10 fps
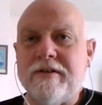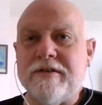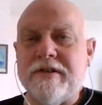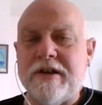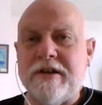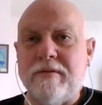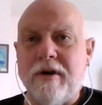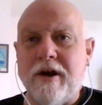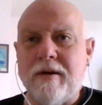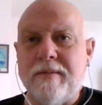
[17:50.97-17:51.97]
J.D.
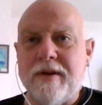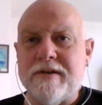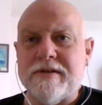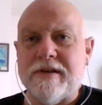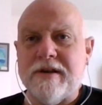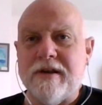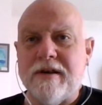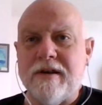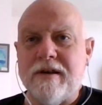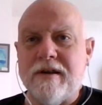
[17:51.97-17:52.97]
Robb is
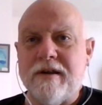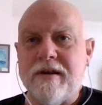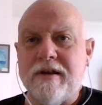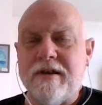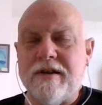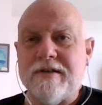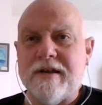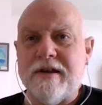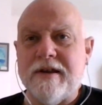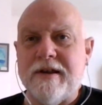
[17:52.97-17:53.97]

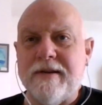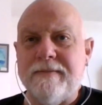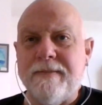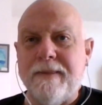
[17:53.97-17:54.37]
a